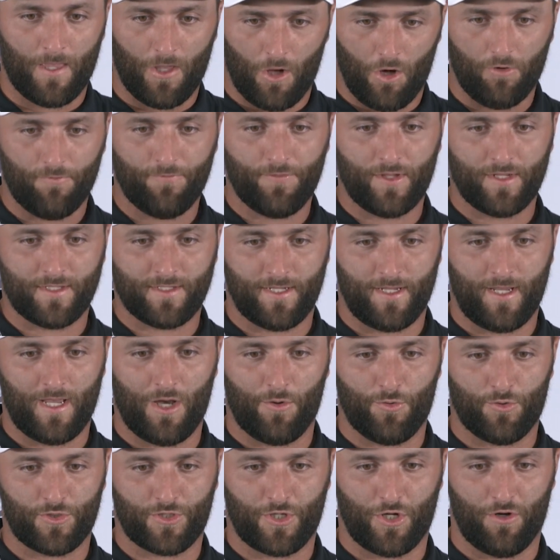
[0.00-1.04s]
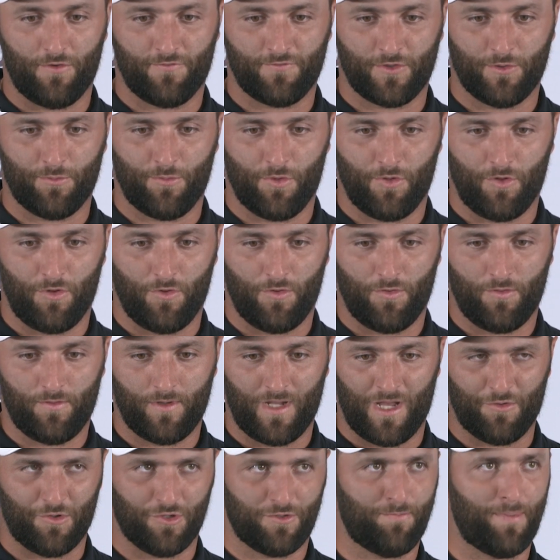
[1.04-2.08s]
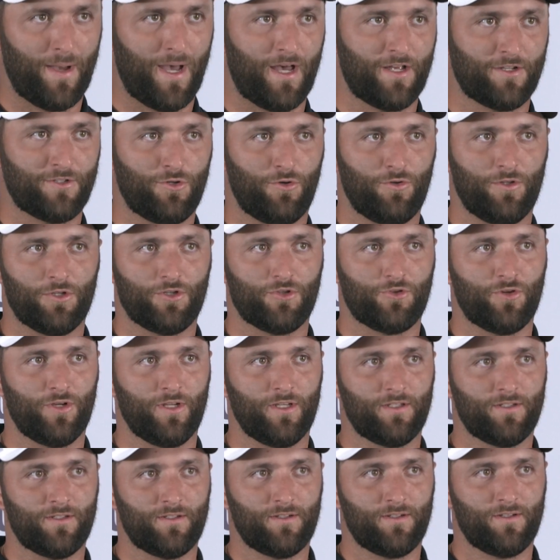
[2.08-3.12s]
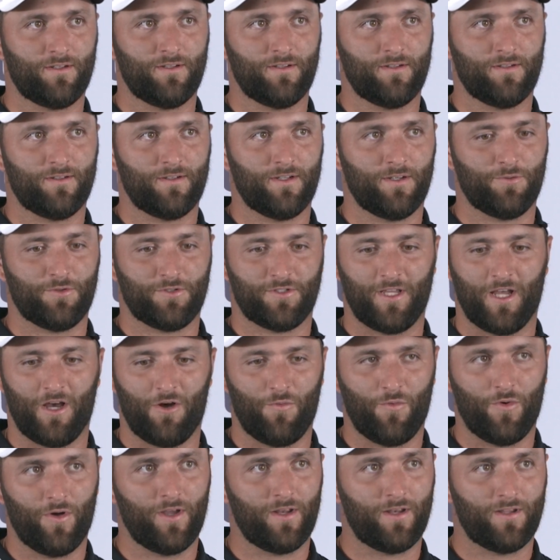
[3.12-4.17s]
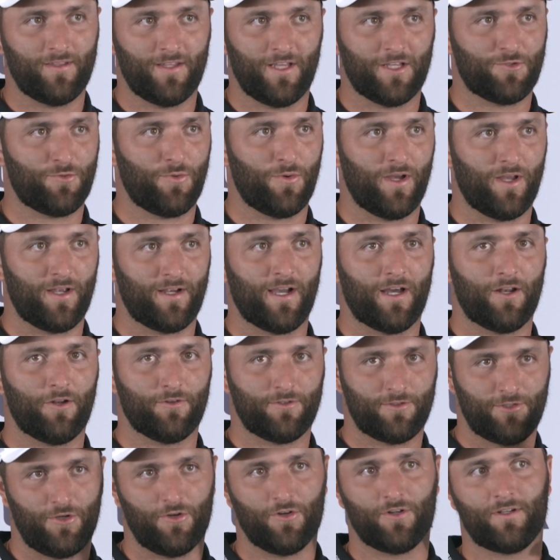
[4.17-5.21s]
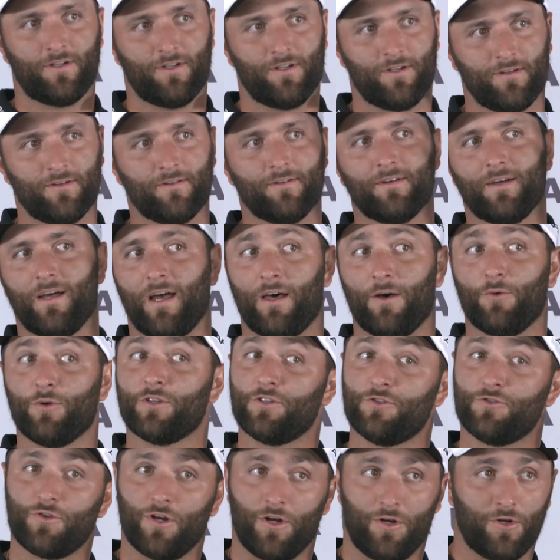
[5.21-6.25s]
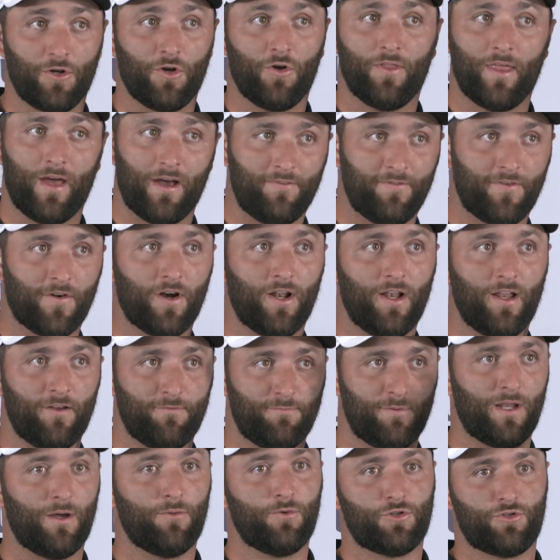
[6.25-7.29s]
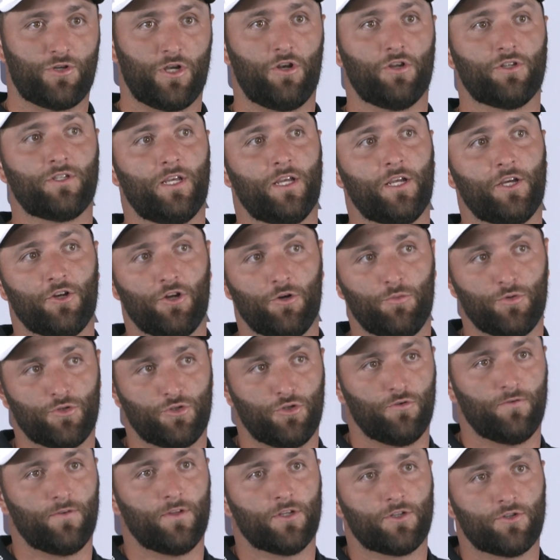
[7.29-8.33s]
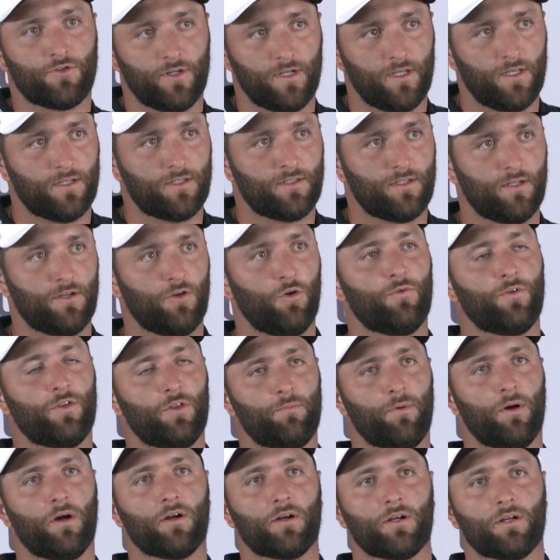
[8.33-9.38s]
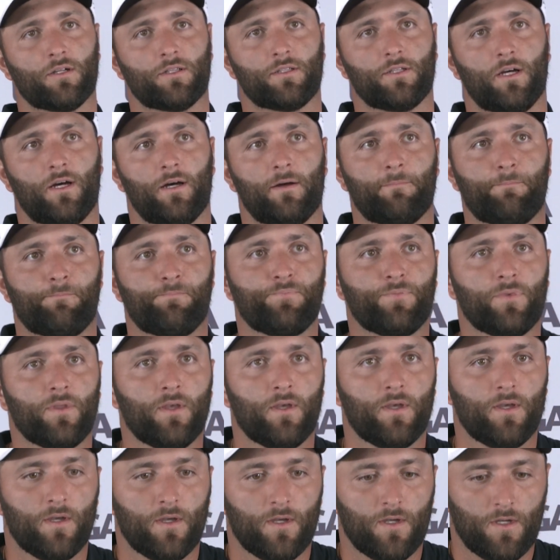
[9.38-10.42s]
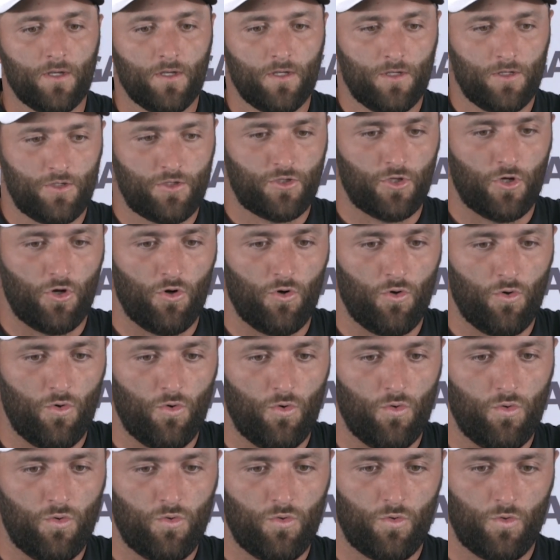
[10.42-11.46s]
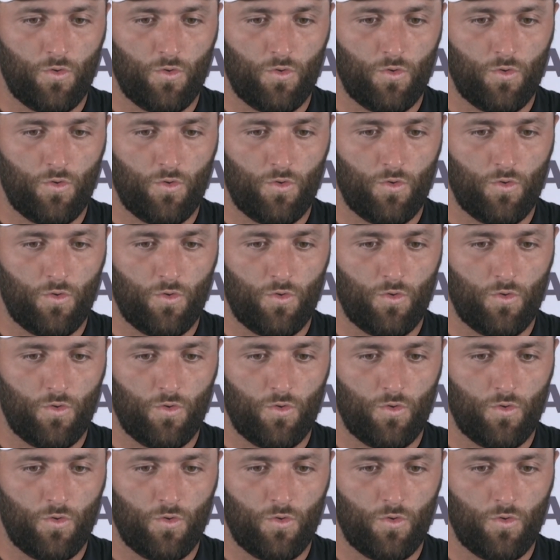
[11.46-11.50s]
off the tee, I was comfortable. I was past all the trees. It was downwind, and that's why I kind of took. I wasn't trying to go that far left, but I was trying to take it almost over the trees and over the bunkers. Um, so